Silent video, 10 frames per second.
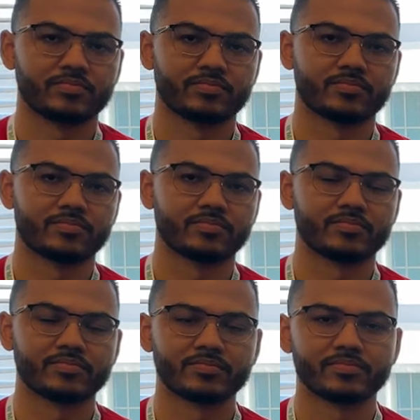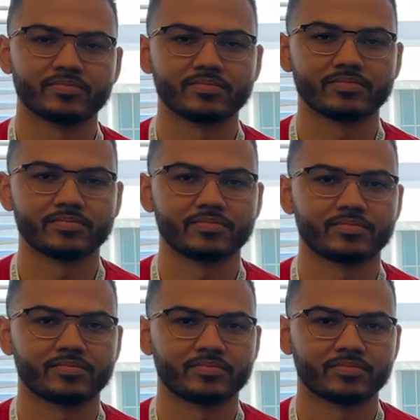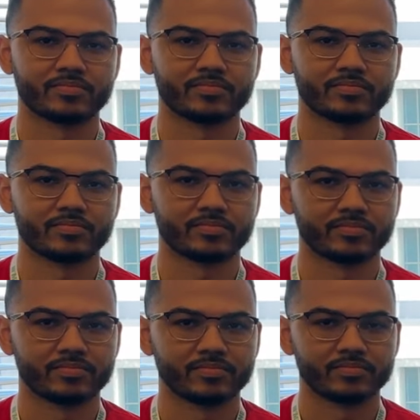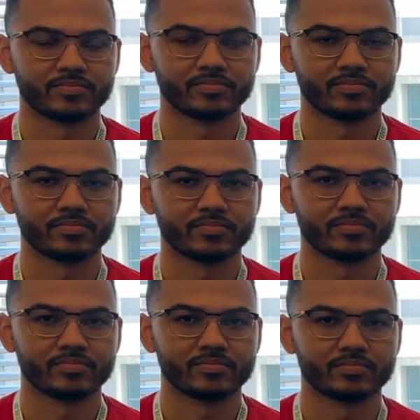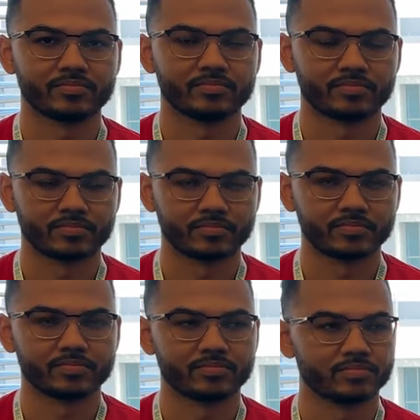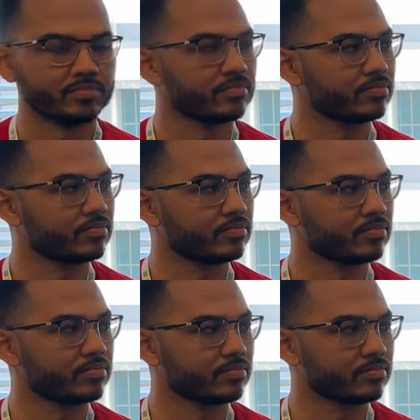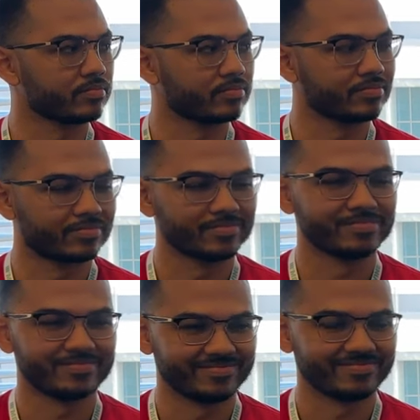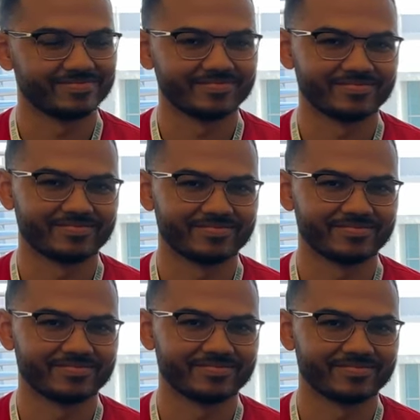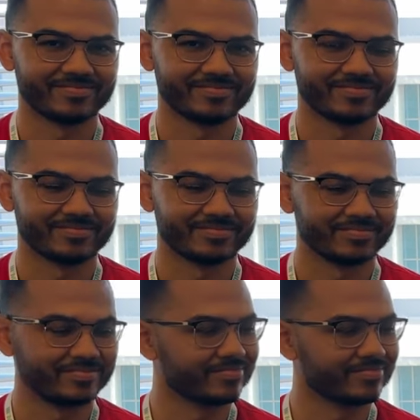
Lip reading: This person isn't speaking.